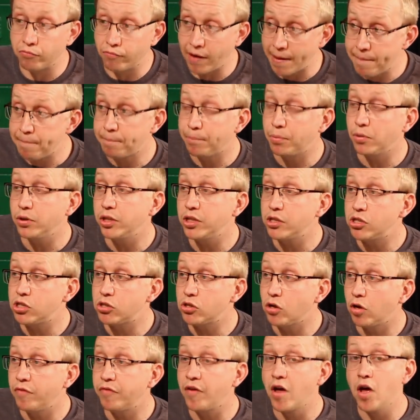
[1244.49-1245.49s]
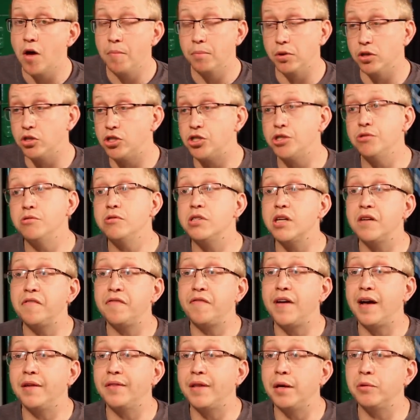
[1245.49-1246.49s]
the rent boys stuff, but as soon as I
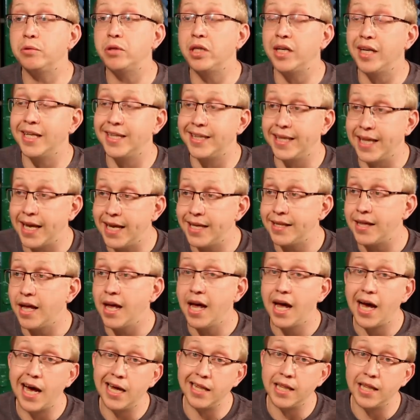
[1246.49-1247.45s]
found out that I did,